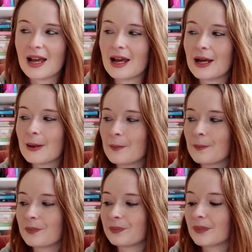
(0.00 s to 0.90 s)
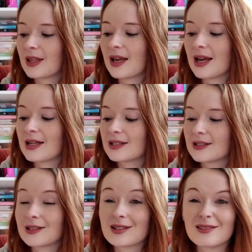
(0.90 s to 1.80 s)

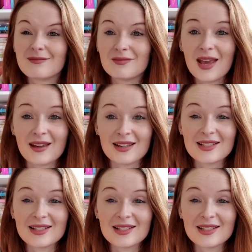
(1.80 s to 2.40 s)
And yeah,